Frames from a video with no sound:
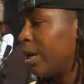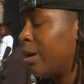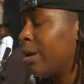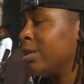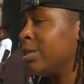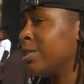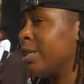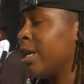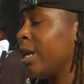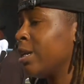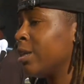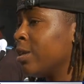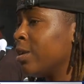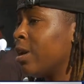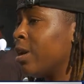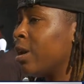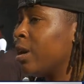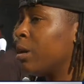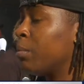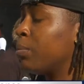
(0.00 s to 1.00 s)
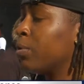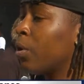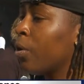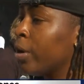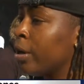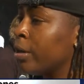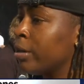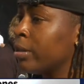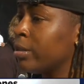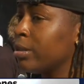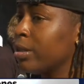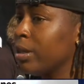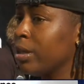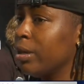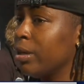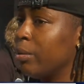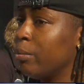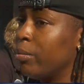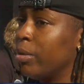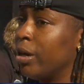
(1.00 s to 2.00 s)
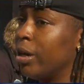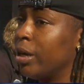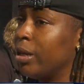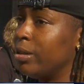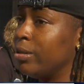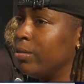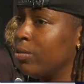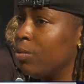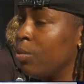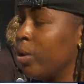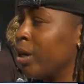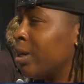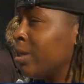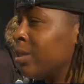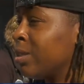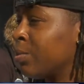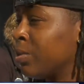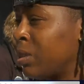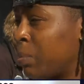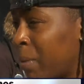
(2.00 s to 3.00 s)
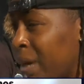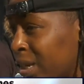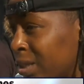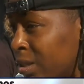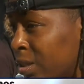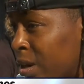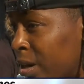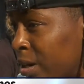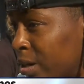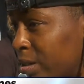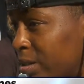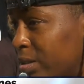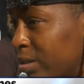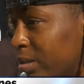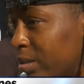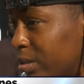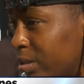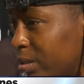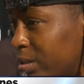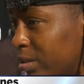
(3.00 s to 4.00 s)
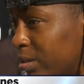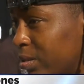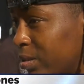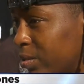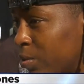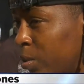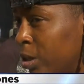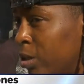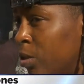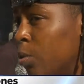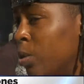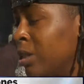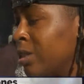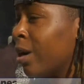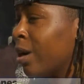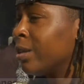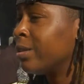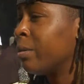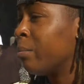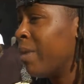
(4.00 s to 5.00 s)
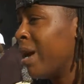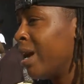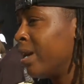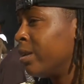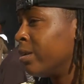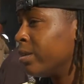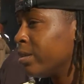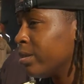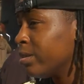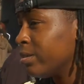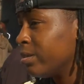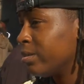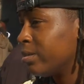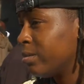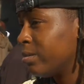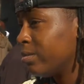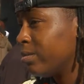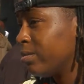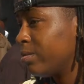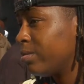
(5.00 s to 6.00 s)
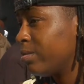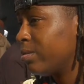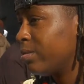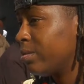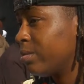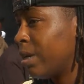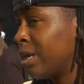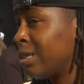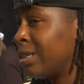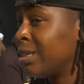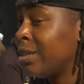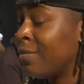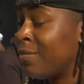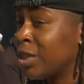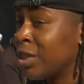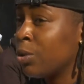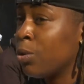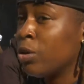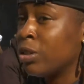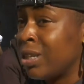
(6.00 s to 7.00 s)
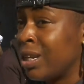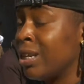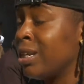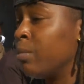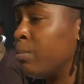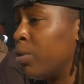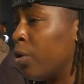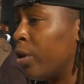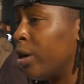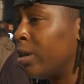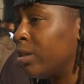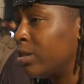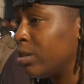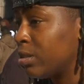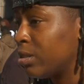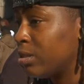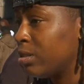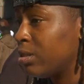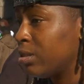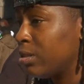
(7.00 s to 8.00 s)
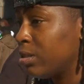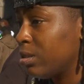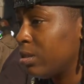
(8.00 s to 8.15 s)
And I understand there are employers, but where does the respect start? When do we start to matter as individuals and employees?